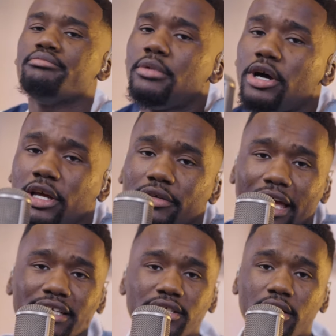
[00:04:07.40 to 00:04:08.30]

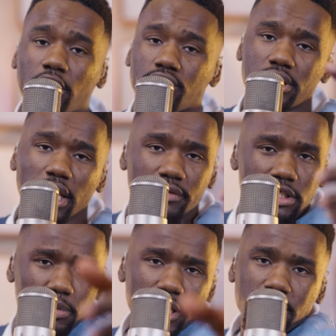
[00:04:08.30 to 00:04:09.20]
Motivational saving
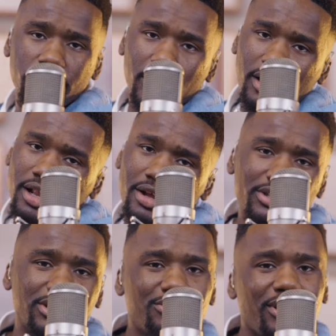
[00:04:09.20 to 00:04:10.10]
speech for the
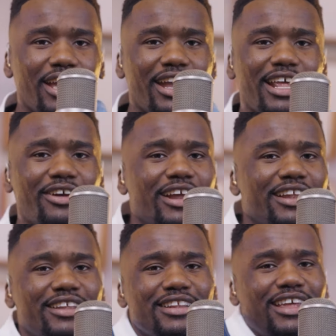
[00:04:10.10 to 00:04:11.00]
losers. We're in it,
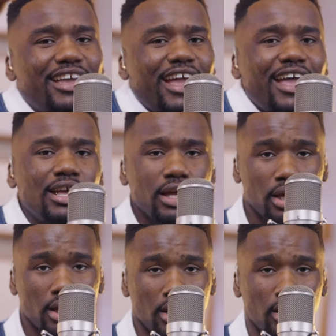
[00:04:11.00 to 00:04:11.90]
yeah.
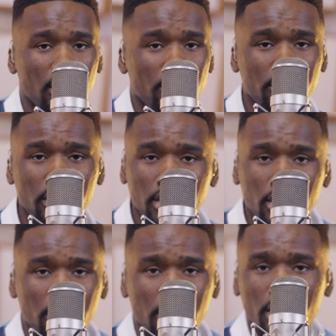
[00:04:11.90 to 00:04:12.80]
We're in
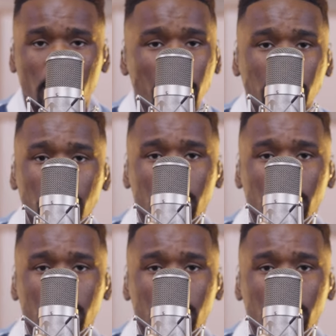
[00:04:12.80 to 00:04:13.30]
it, yeah.